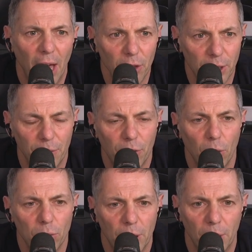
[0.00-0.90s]
The other
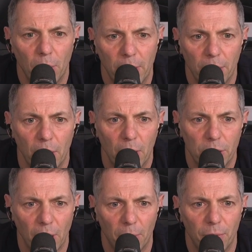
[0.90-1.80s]
difficulty with
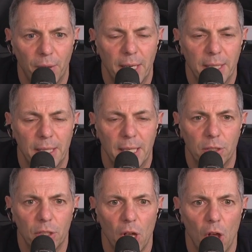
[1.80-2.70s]
some of these
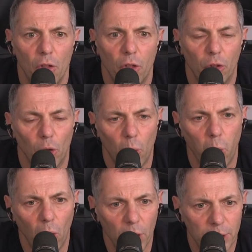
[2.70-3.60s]
is that the
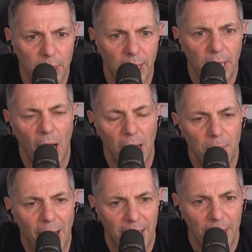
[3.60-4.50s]
quality
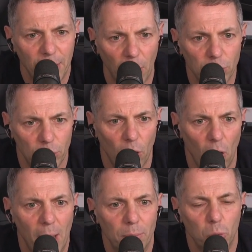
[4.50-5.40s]
going back in those
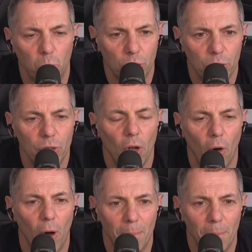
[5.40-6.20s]
times was not